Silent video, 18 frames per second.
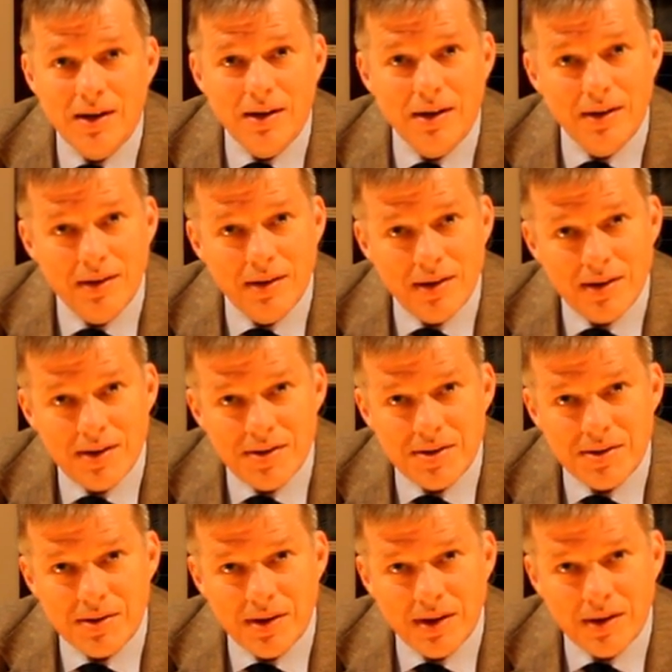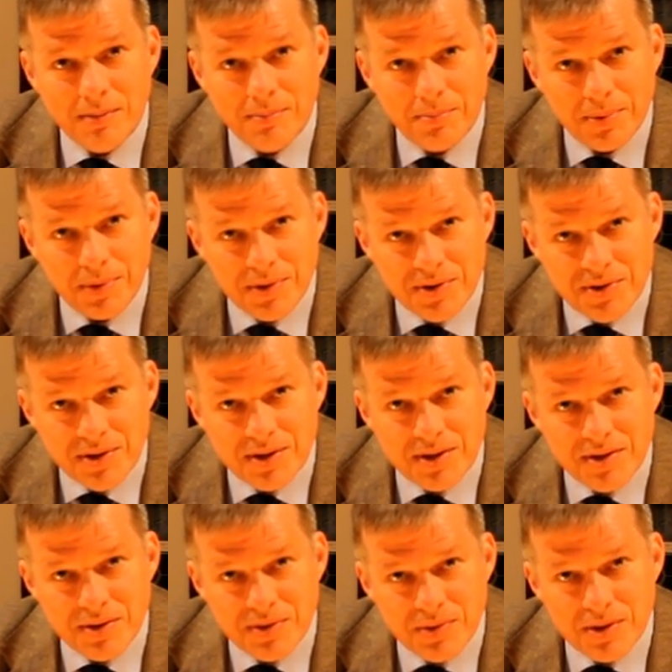These
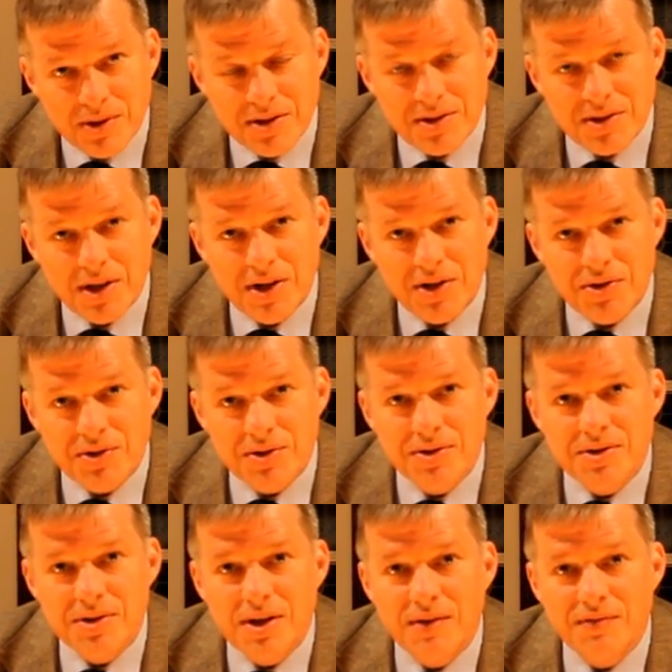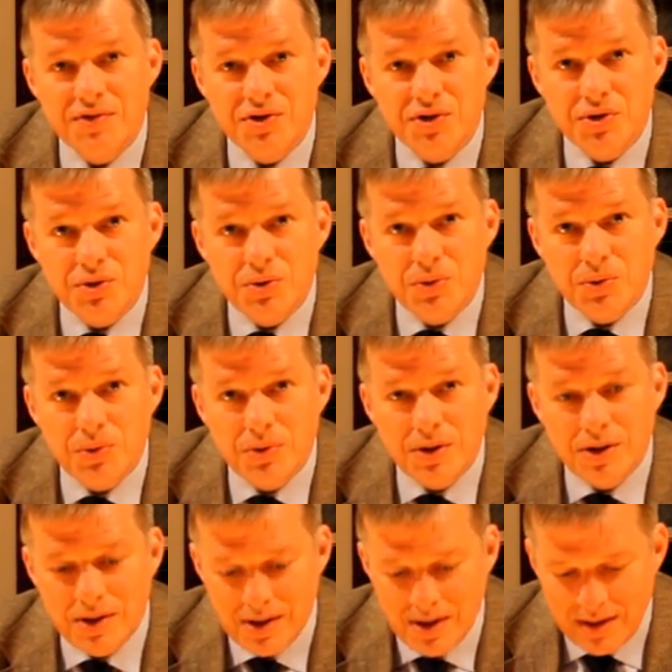persons and organizations have
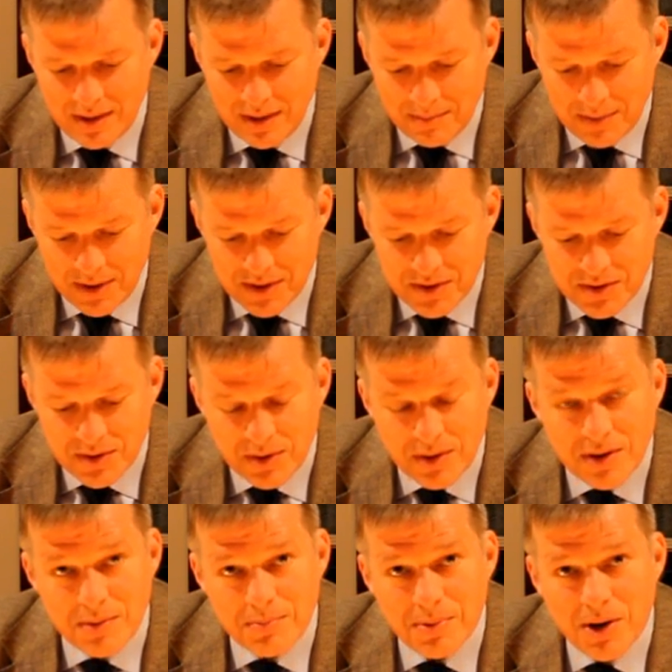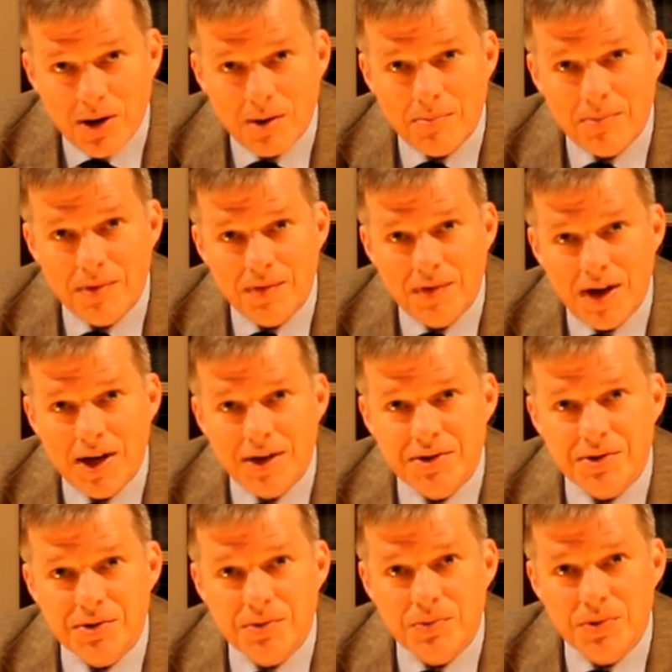sued the Minnesota Department of
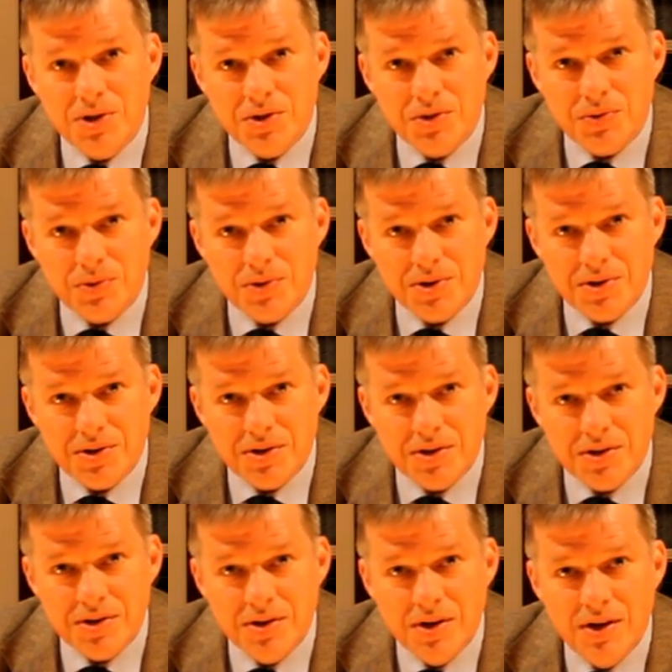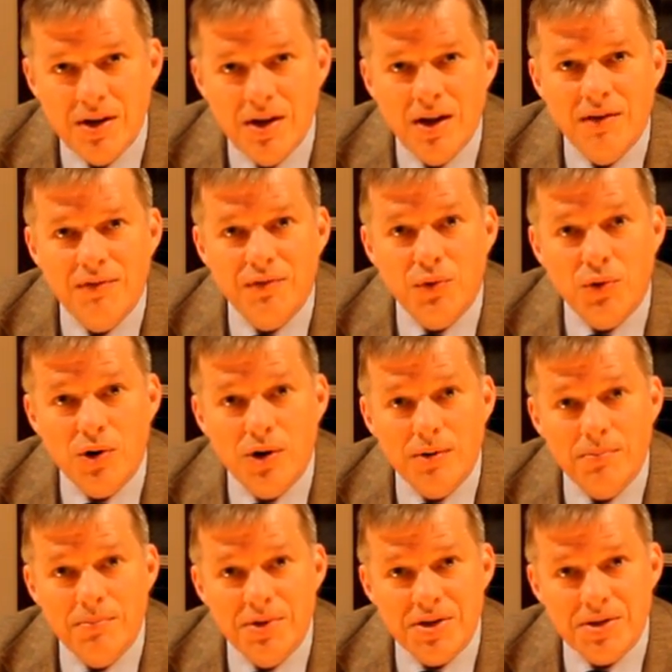Natural Resources
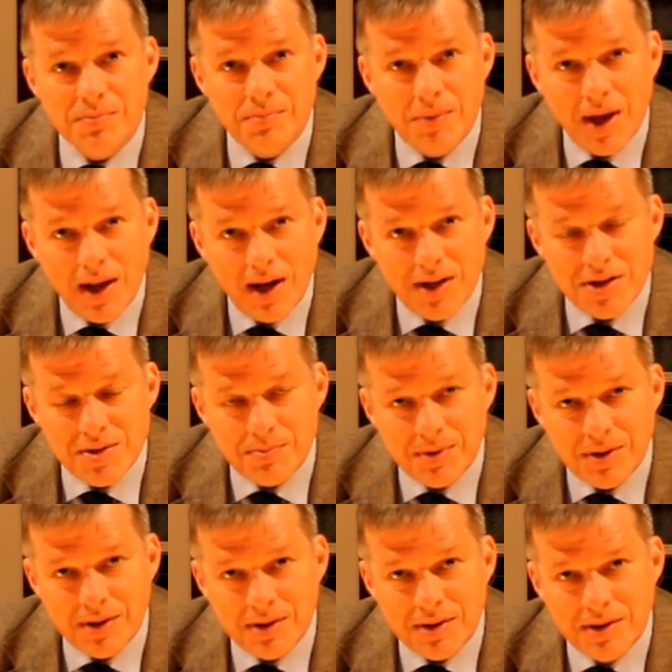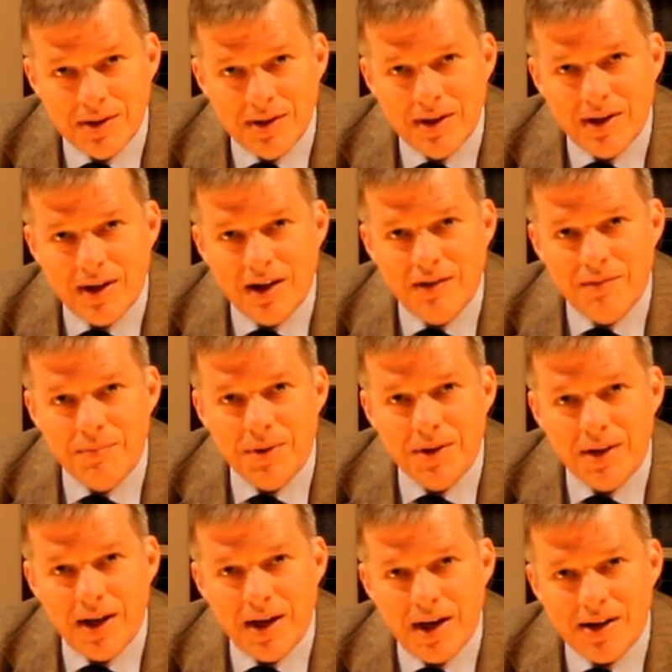for mismanagement of Mille
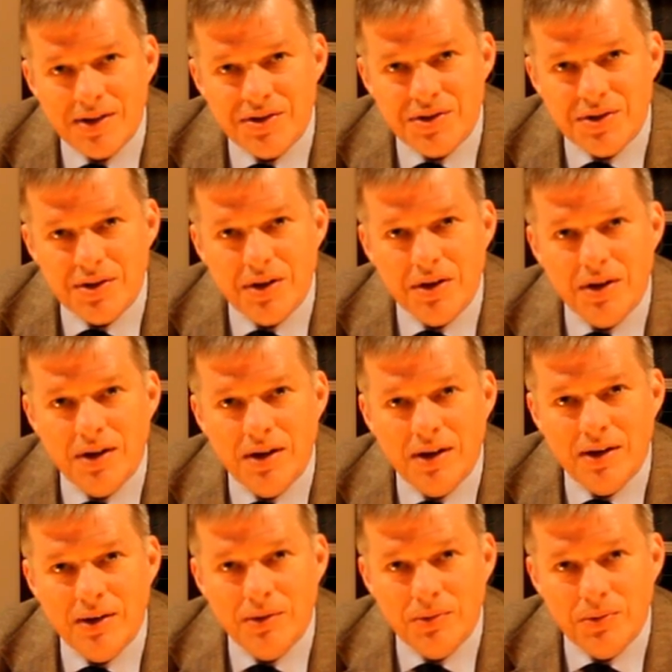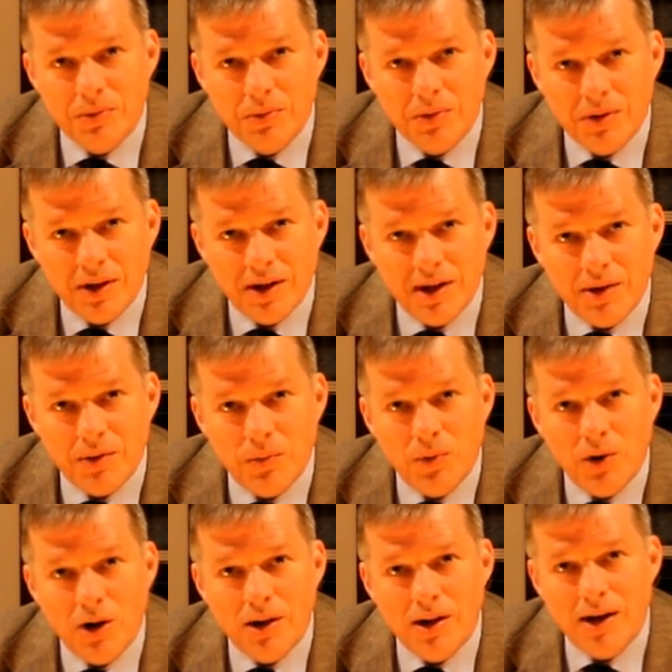Lake
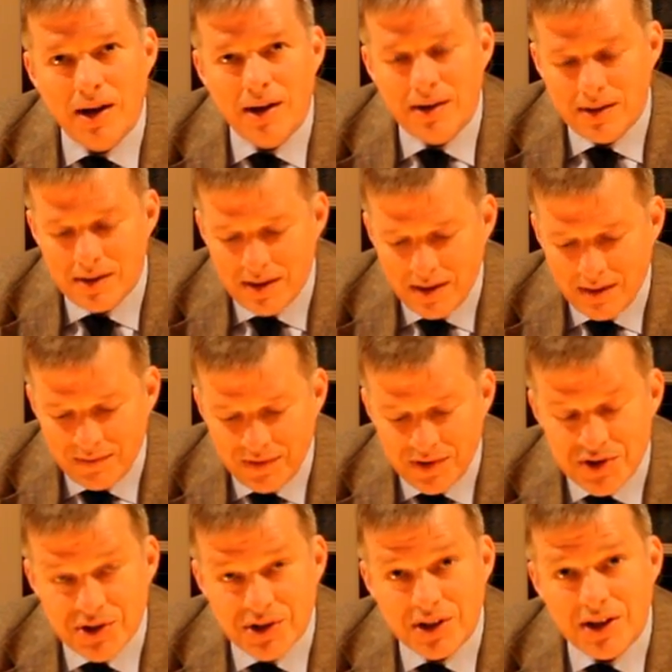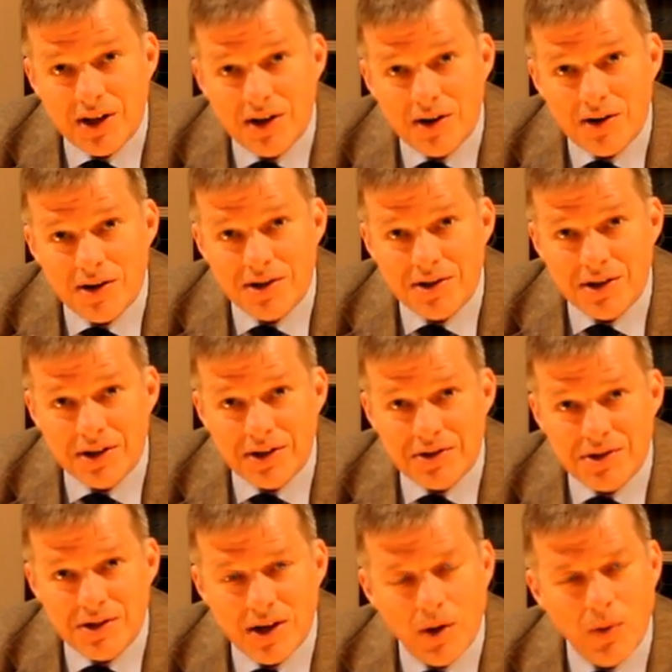walleye fishing
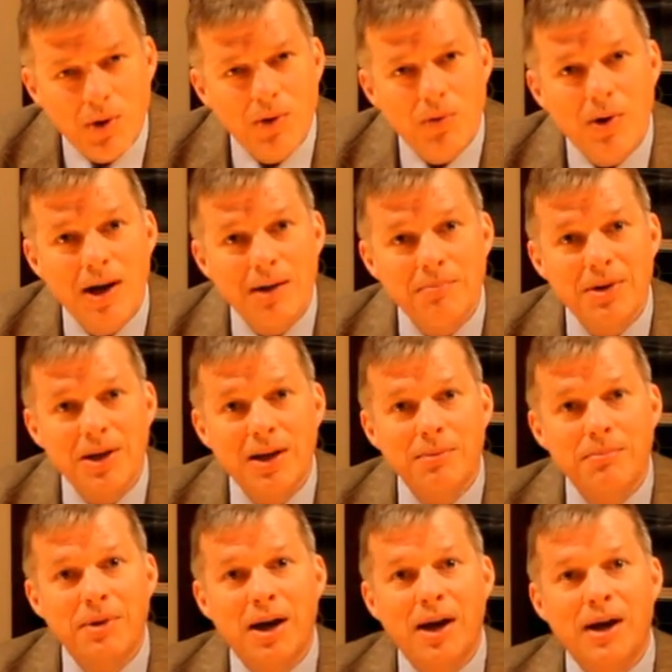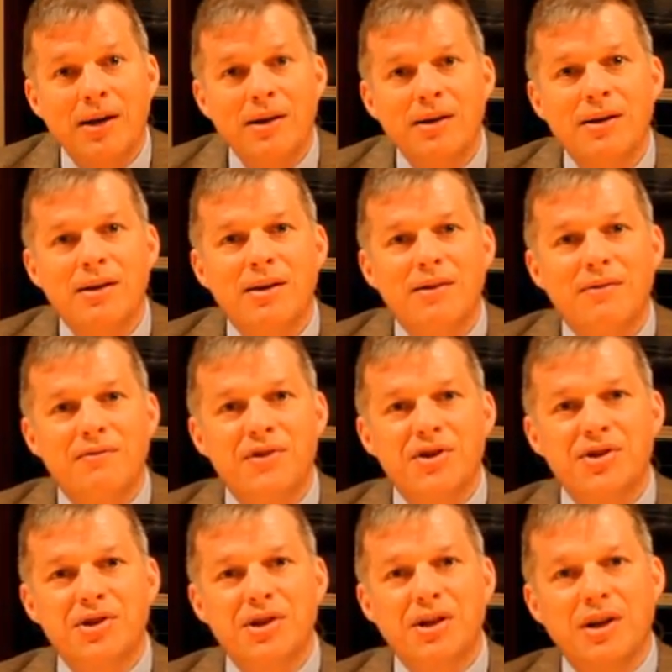heritage. Now, what do I mean by
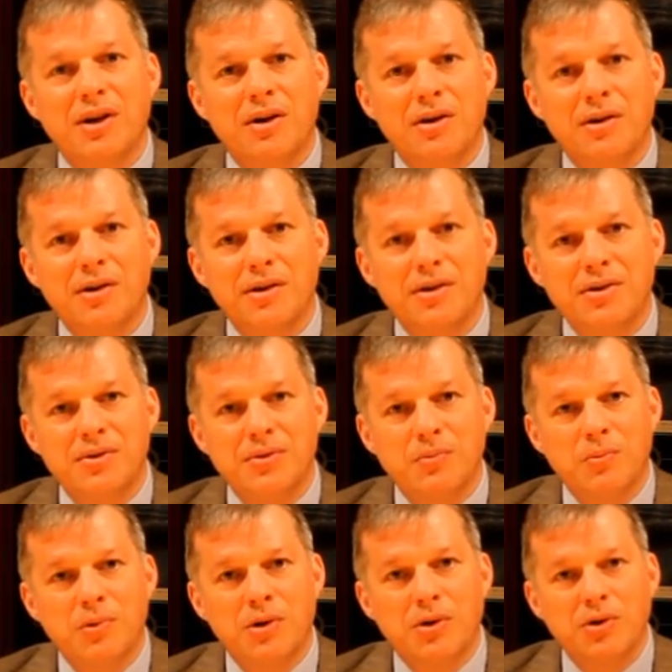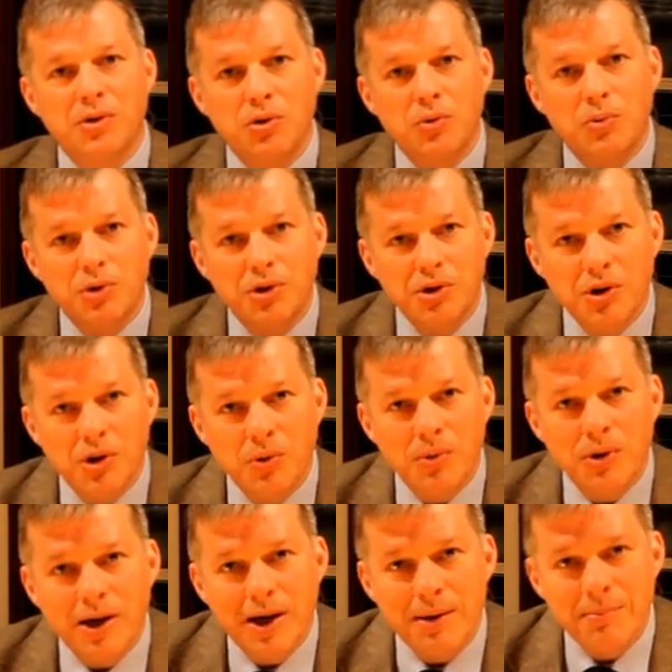fishing heritage? Well, you would know
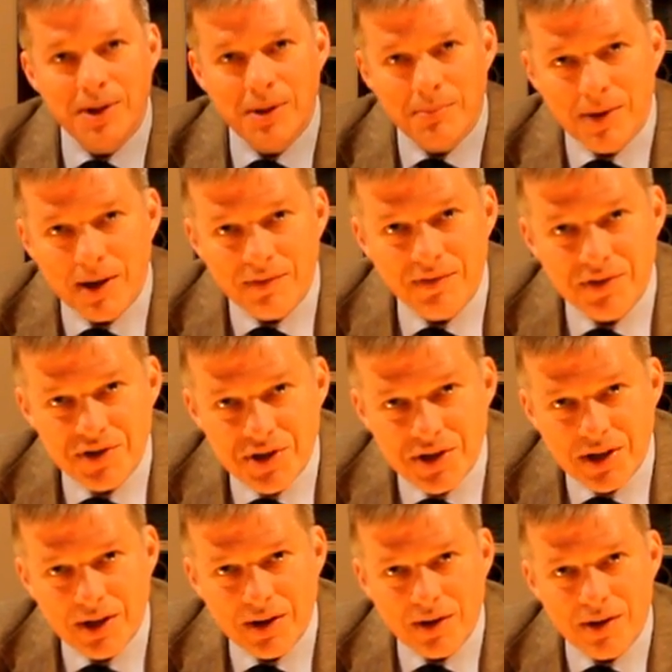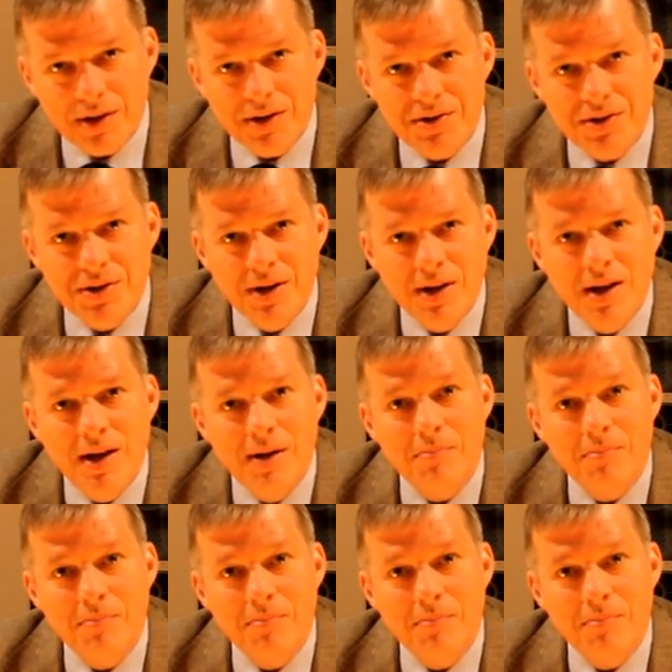what I mean by fishing heritage.